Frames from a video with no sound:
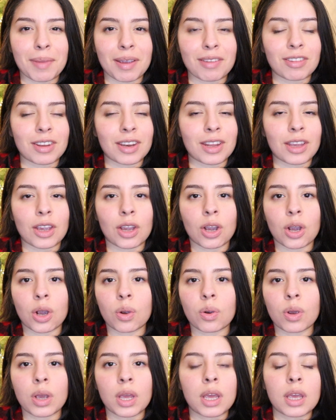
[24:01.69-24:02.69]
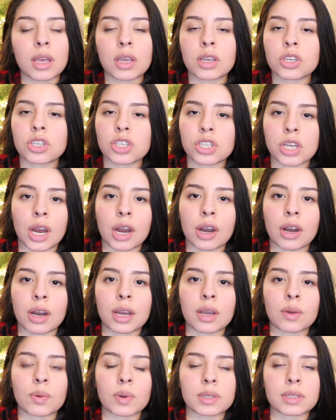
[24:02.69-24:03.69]
my video, share
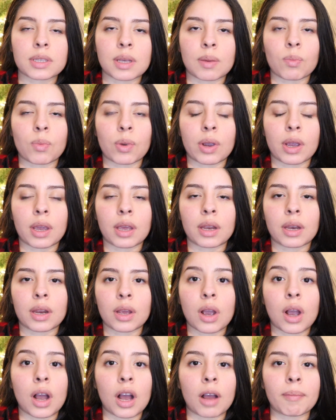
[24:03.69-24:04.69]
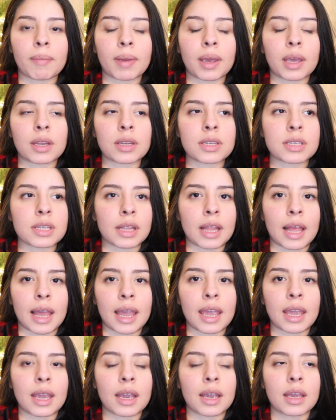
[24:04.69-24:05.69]
it with someone, comment,
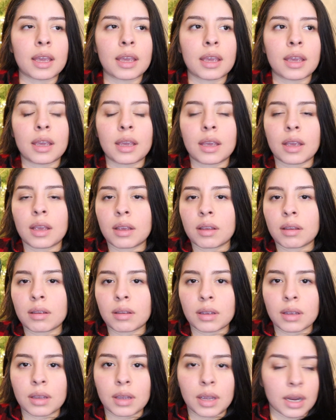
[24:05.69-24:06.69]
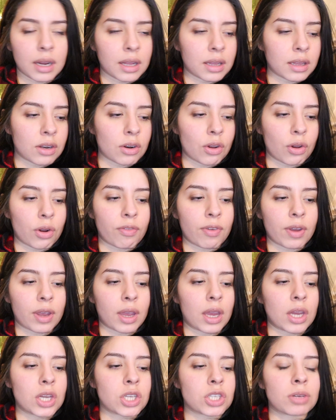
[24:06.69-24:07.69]
like, hitting the
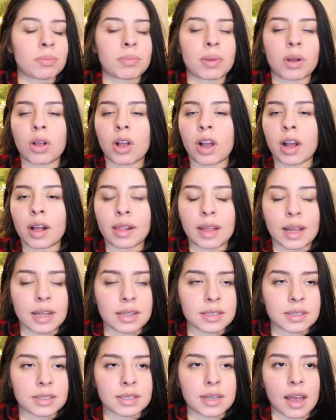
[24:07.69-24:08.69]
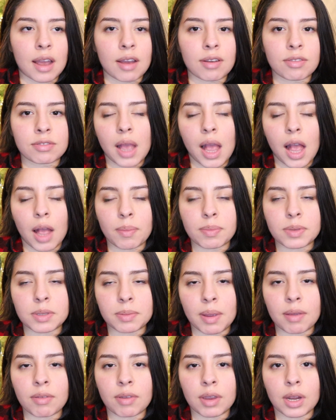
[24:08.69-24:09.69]
notification bell. All that stuff helps
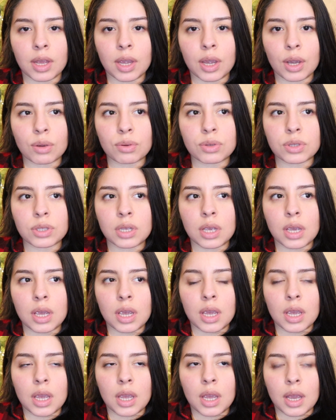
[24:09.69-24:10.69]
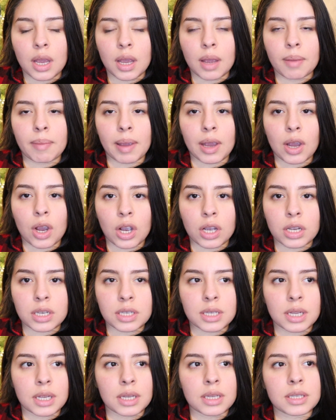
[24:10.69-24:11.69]
my videos, my
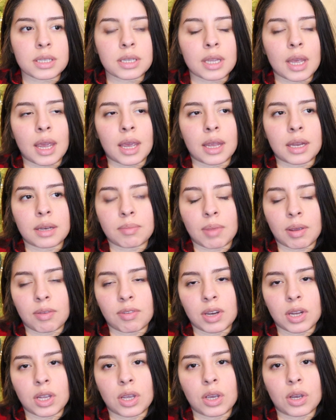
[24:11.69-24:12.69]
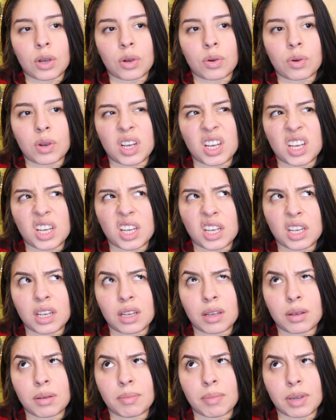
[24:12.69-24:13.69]
content, and my video,
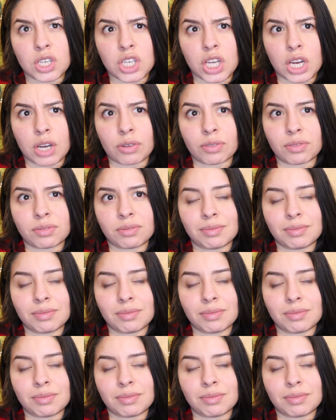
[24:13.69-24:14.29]
my channel.